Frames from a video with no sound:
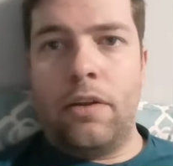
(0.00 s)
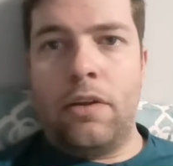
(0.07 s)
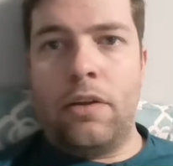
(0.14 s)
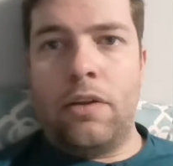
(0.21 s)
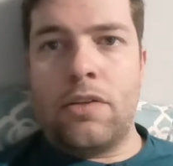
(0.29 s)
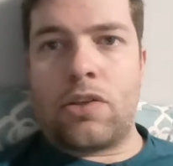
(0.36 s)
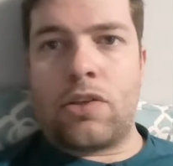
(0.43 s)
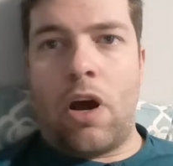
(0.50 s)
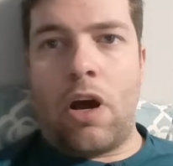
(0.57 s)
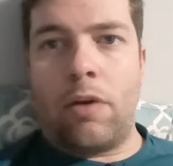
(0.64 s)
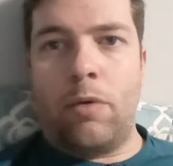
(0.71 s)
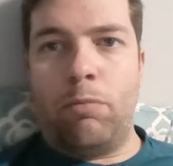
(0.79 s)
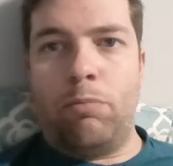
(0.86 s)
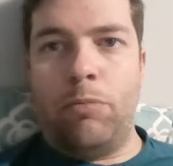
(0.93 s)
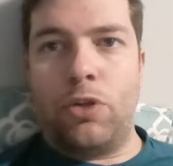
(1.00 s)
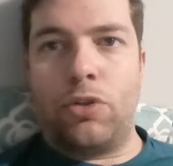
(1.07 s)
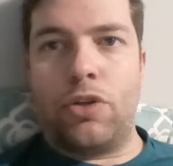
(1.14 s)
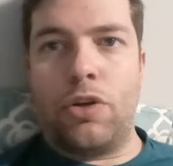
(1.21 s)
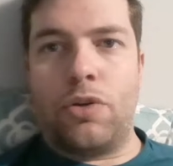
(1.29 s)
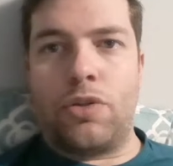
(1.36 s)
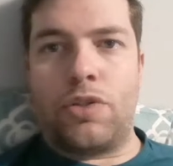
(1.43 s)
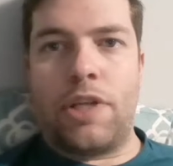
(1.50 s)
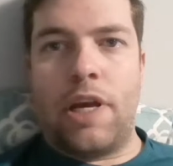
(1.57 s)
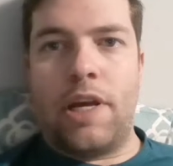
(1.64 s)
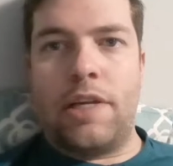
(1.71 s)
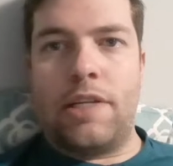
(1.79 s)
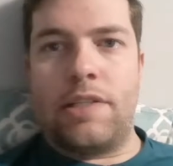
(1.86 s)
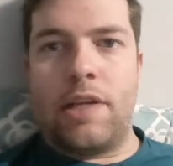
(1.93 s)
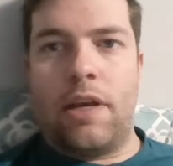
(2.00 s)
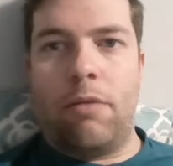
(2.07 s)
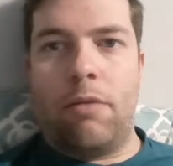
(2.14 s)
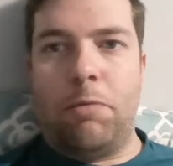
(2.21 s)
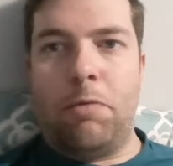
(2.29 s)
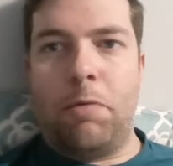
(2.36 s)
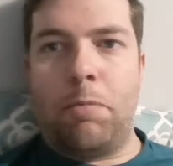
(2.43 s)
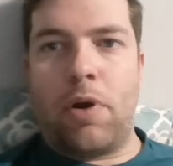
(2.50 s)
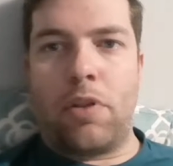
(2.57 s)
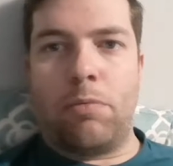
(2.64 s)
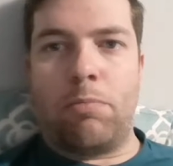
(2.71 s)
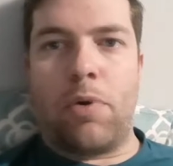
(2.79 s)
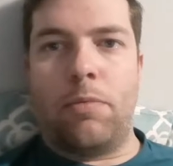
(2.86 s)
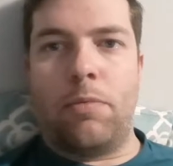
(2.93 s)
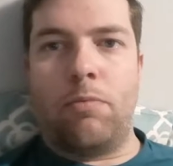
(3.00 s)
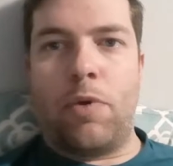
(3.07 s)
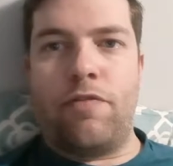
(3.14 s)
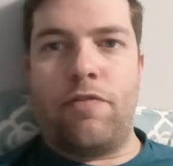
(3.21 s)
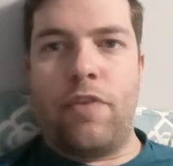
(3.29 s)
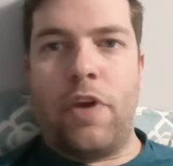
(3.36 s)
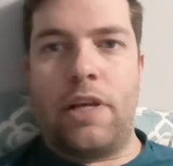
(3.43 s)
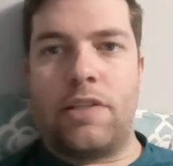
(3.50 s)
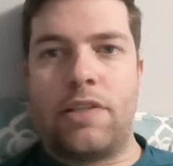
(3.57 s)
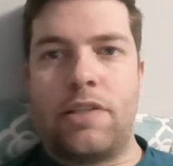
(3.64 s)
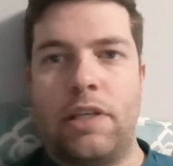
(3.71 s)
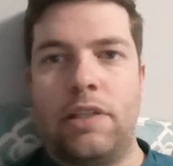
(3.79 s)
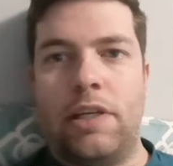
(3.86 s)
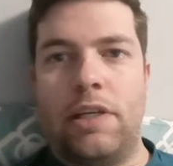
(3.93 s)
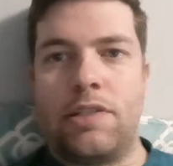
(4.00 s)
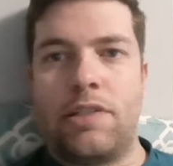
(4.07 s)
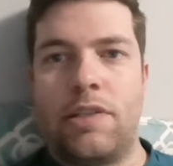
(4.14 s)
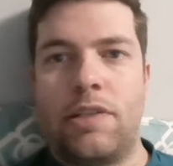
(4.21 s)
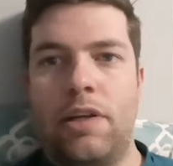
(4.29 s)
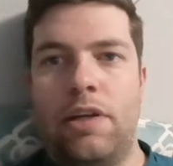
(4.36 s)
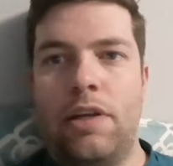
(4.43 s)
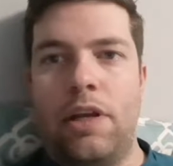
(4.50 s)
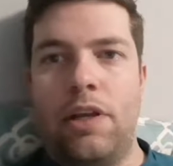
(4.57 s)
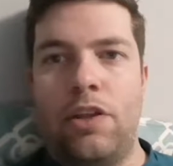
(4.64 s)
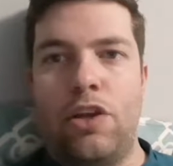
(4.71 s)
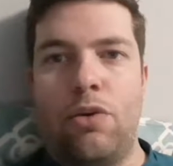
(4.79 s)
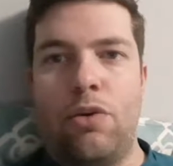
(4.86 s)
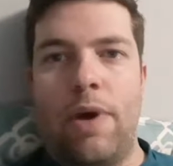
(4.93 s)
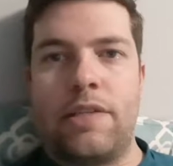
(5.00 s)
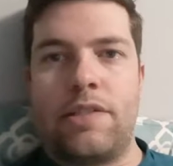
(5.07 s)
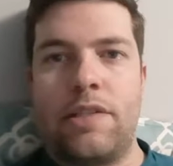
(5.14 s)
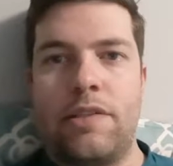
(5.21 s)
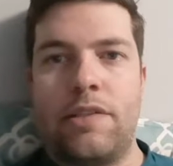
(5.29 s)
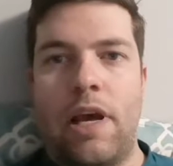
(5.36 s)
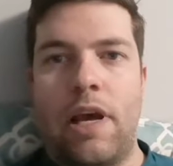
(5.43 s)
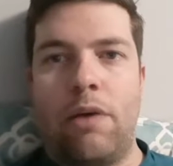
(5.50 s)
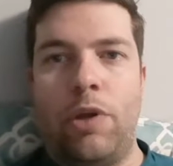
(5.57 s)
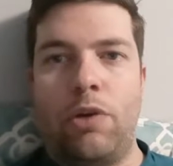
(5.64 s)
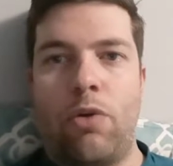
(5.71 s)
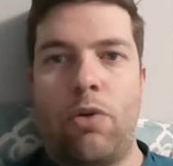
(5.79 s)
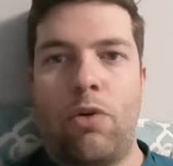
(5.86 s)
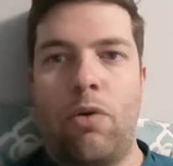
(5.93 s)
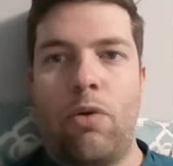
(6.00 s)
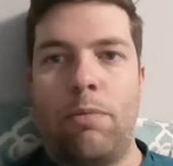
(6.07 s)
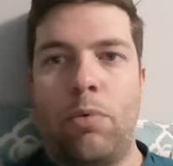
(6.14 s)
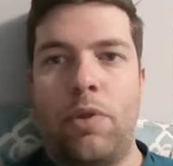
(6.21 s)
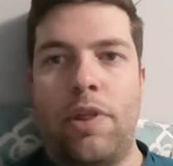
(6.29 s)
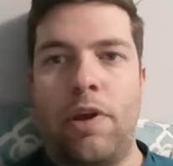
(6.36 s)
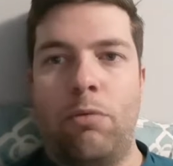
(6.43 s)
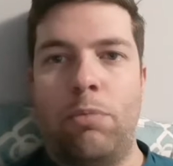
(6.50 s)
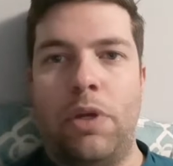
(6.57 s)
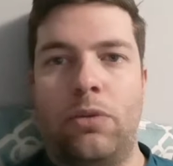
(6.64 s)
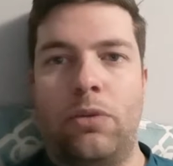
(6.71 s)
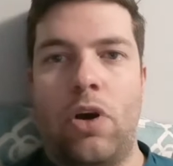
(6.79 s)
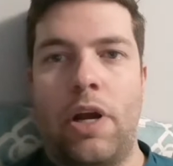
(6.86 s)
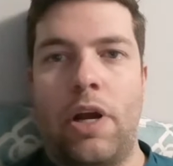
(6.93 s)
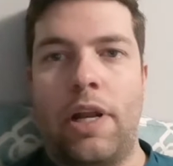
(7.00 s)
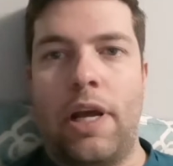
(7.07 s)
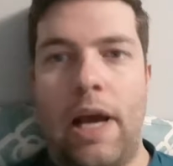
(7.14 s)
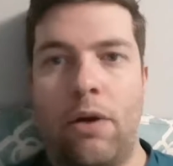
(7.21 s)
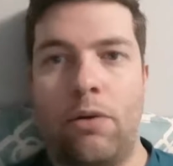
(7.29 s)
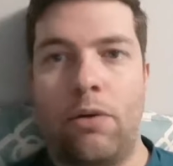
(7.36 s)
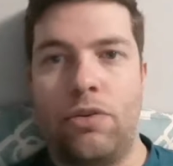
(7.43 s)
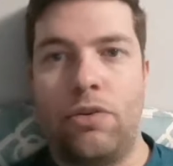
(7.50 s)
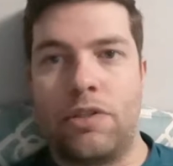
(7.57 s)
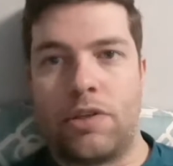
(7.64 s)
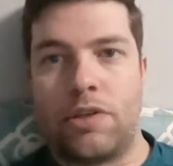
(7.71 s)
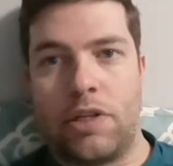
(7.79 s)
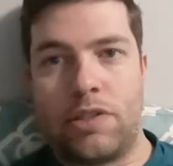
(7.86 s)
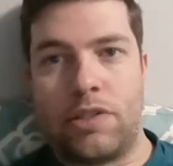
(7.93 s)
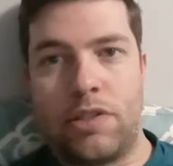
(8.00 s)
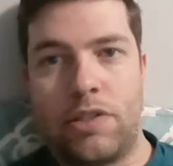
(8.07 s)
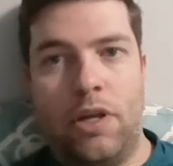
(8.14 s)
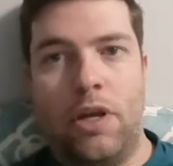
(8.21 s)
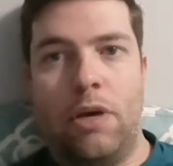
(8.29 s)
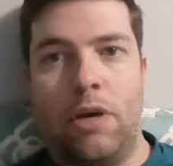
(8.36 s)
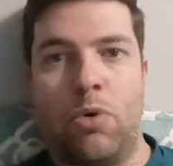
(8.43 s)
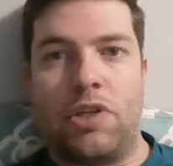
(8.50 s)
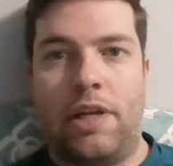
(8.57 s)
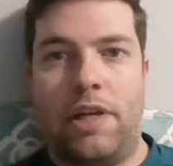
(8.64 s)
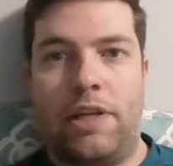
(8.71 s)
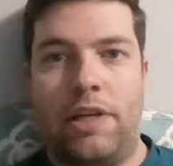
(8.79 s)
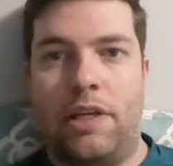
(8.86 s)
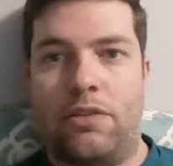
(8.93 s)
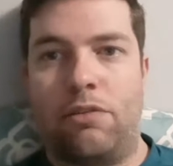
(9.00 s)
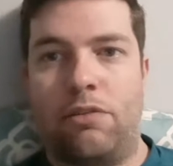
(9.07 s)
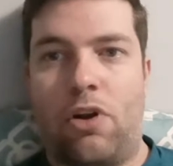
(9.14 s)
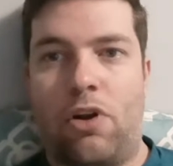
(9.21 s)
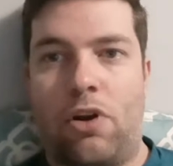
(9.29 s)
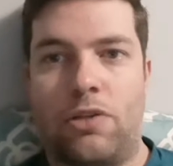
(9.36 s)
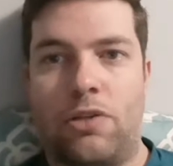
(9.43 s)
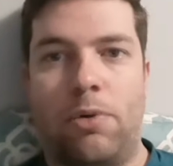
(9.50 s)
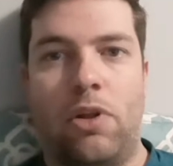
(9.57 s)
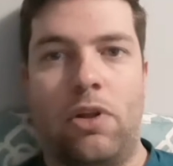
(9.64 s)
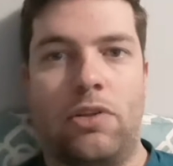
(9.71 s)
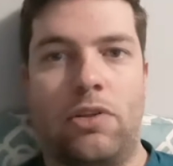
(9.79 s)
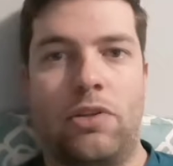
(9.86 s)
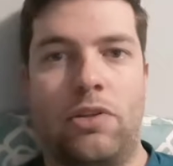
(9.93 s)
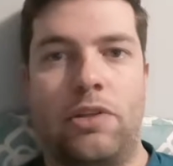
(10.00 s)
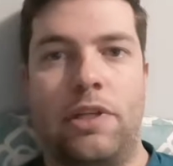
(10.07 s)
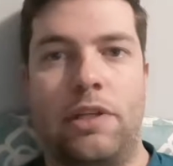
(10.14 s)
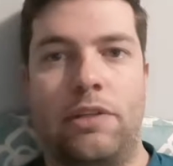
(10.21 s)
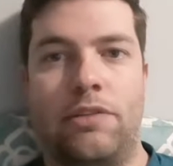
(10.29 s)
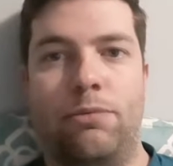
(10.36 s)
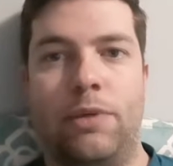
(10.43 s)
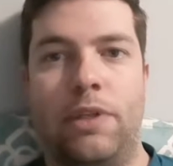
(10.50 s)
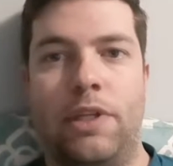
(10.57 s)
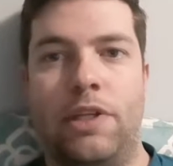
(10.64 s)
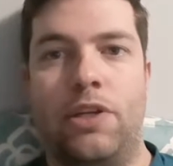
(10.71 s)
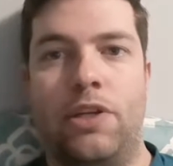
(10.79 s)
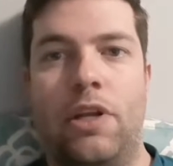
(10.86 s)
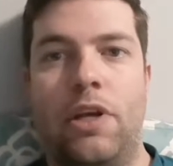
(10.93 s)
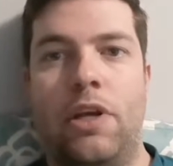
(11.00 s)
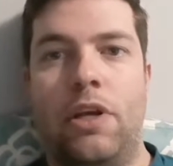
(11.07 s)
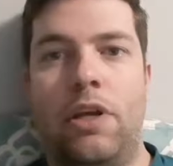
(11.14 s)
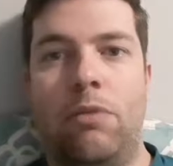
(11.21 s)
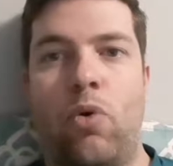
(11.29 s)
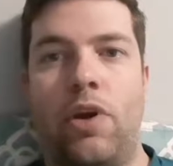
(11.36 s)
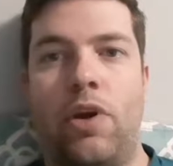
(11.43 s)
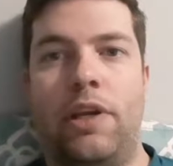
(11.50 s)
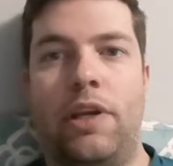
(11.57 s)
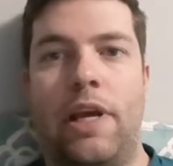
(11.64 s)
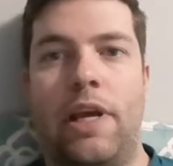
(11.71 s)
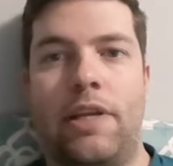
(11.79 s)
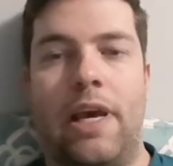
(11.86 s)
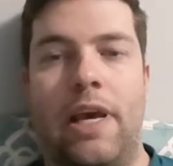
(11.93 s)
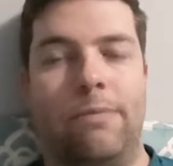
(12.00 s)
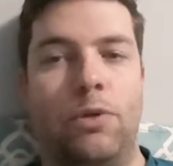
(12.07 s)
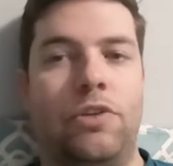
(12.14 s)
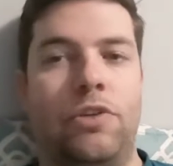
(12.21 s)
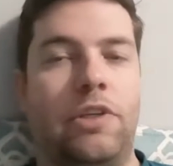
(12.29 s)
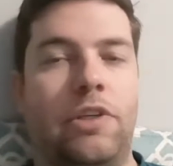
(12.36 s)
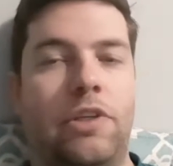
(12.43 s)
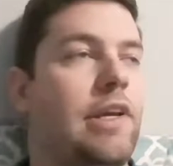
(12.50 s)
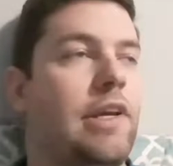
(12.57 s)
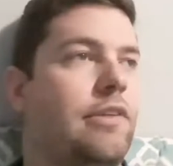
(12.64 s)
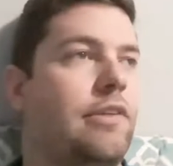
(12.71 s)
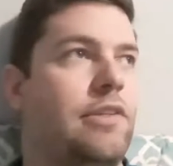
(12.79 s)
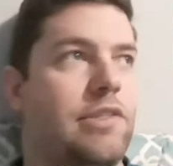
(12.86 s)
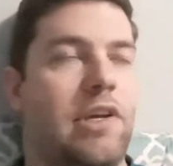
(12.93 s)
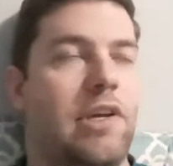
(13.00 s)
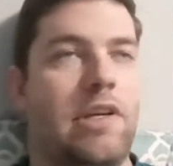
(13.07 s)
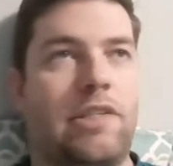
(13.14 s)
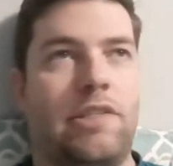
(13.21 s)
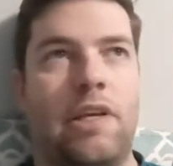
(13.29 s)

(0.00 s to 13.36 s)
Scott Mertro says, maybe part of the problem we face, at least in the US, is that we grow up without being taught how to discuss opposing ideas in regards to politics and religion, important yet taboo to discuss.